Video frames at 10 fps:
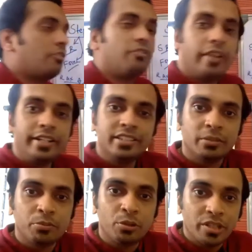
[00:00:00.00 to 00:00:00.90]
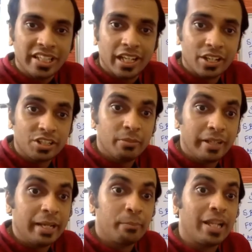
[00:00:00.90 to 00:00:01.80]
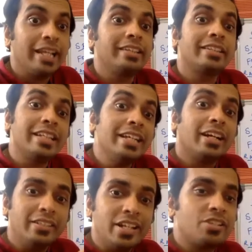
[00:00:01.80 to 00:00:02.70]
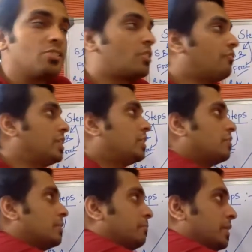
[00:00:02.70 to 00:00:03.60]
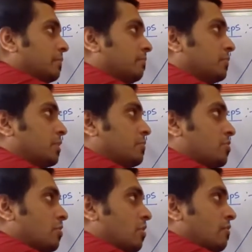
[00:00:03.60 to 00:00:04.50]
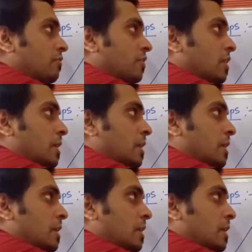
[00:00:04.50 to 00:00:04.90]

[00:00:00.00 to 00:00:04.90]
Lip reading: To find support reaction by applying three conditions of equilibrium: summation of